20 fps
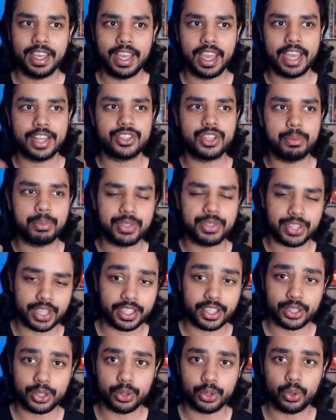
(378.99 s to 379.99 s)
and she
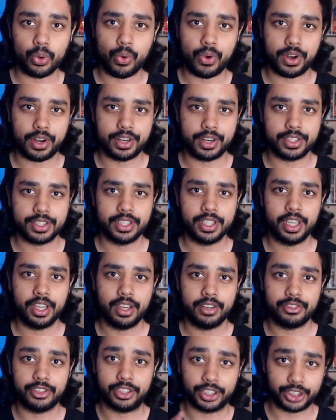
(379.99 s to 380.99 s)
presented two awards
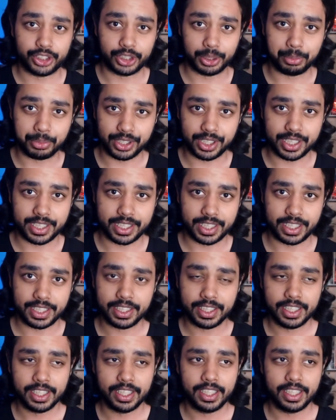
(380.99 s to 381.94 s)
for the community.